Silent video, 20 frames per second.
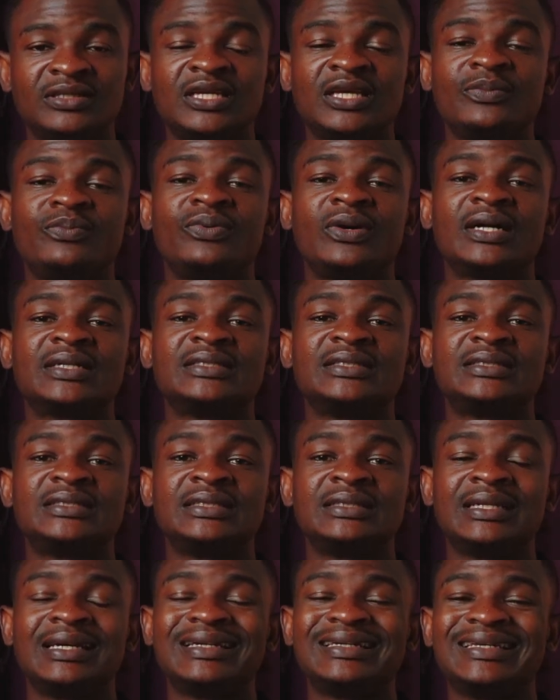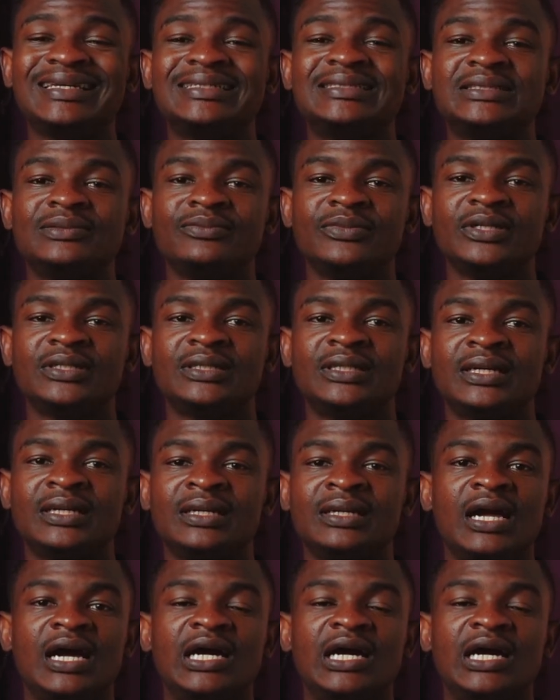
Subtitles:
keep practicing and getting better,